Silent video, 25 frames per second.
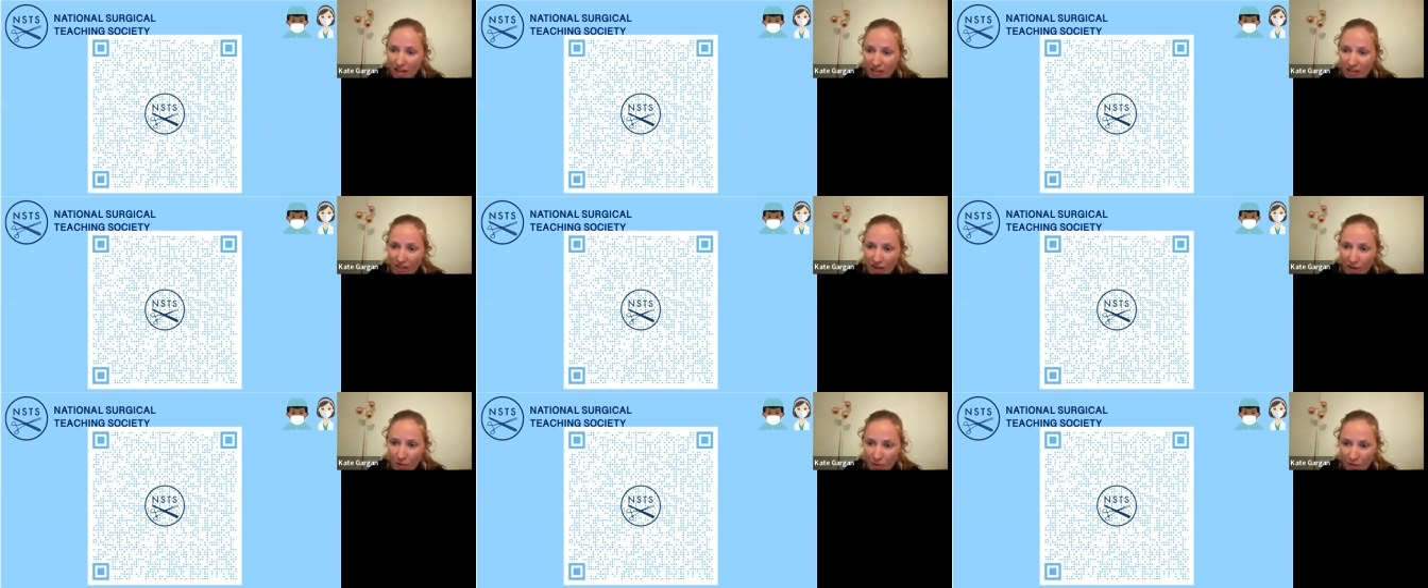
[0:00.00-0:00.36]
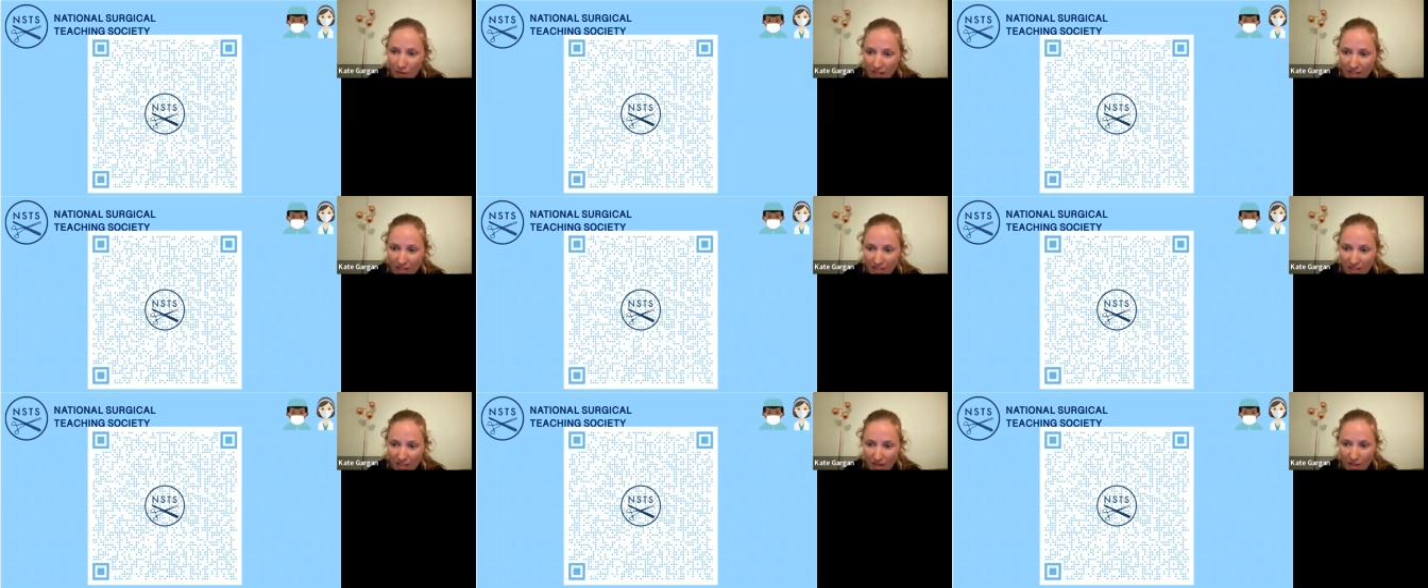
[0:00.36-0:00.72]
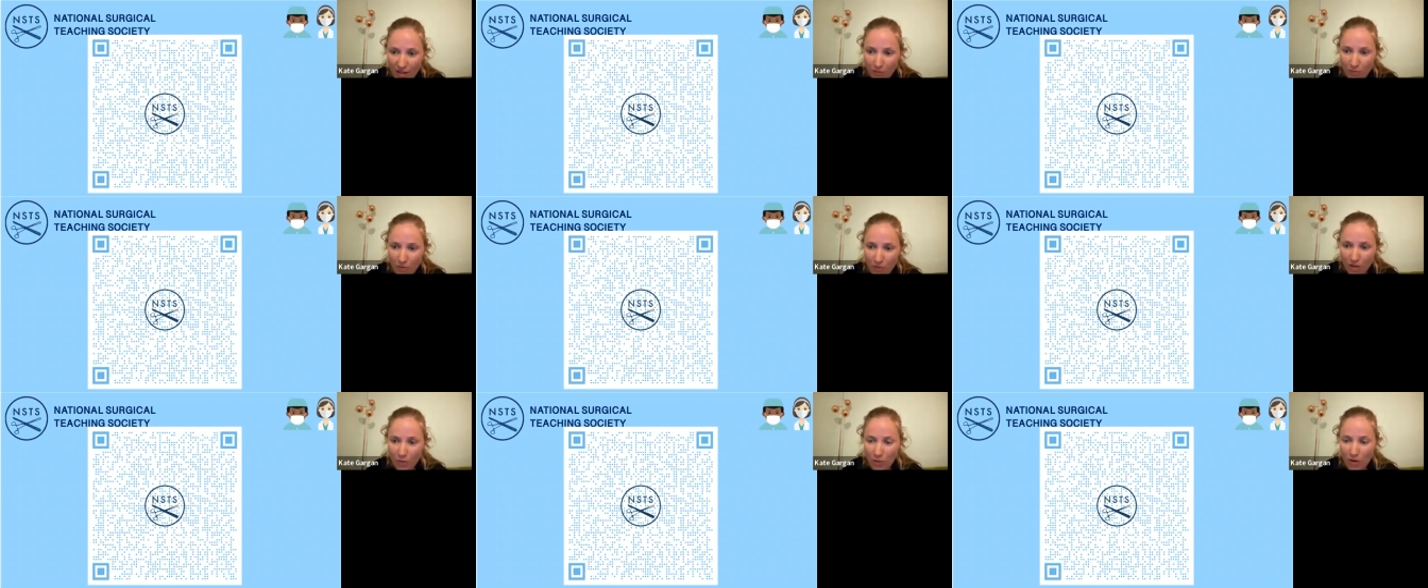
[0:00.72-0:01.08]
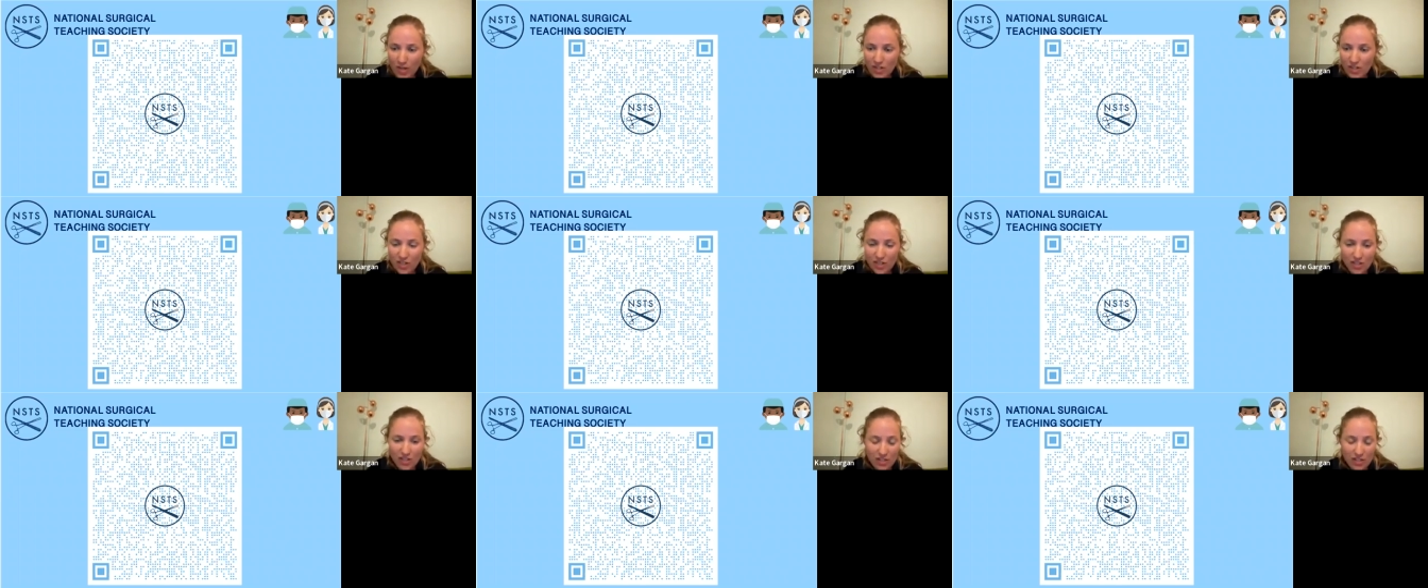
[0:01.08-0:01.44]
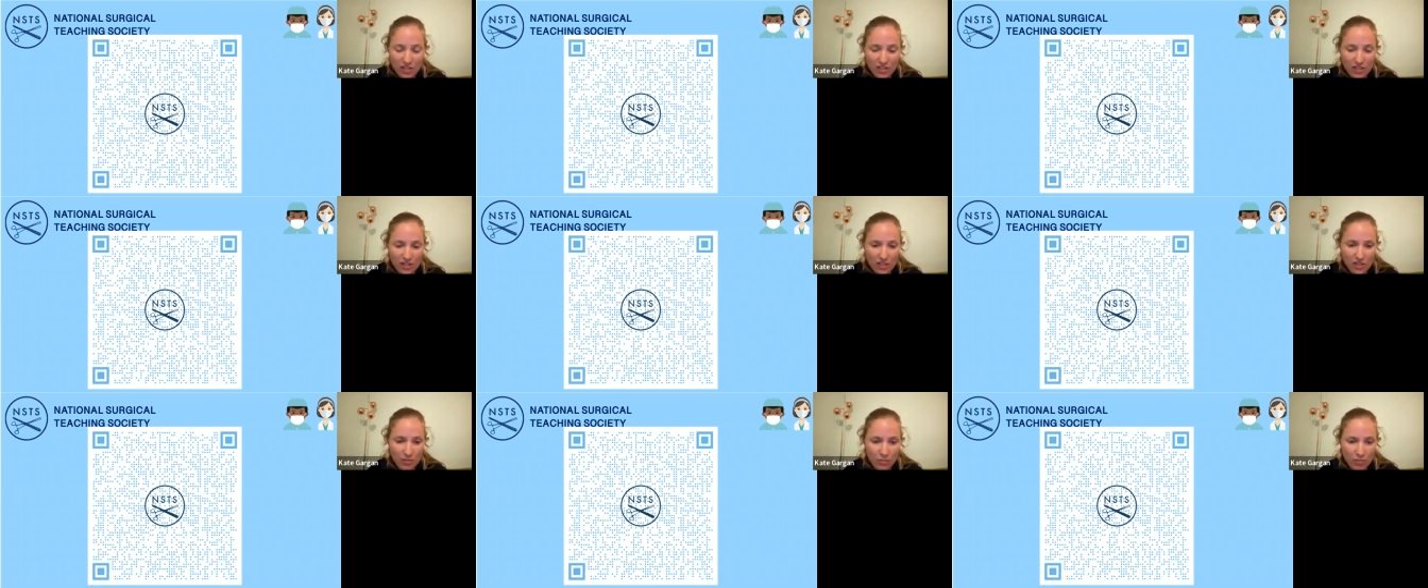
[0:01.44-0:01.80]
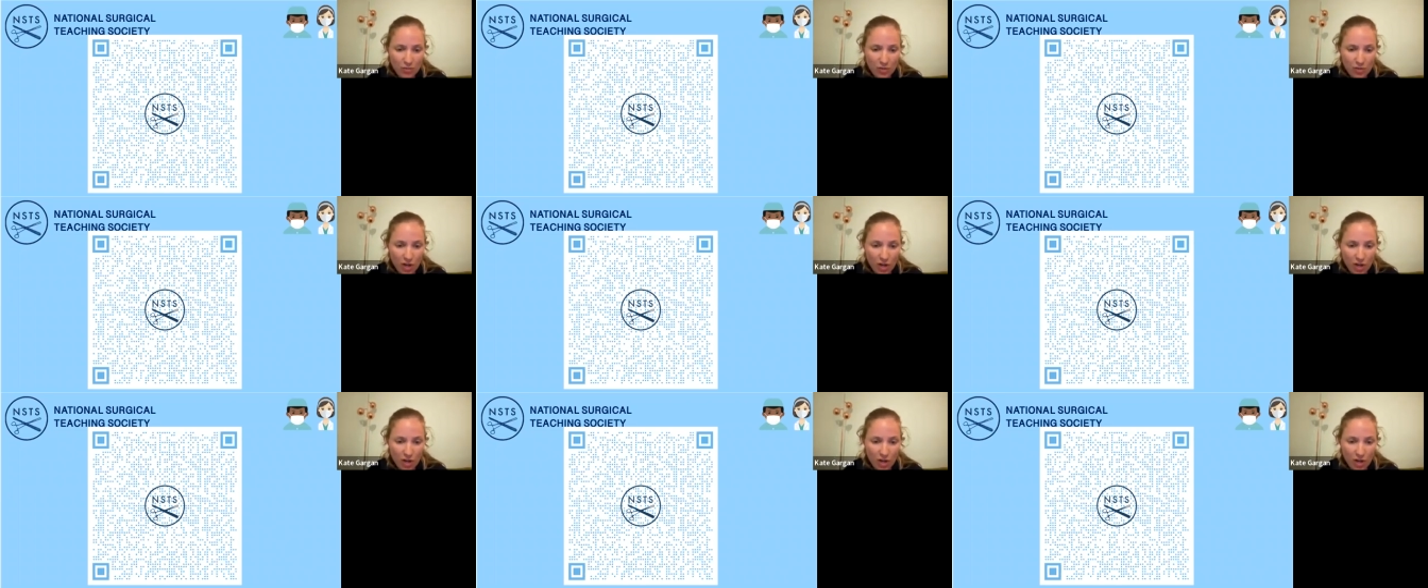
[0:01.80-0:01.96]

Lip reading: If anyone has any last minute questions,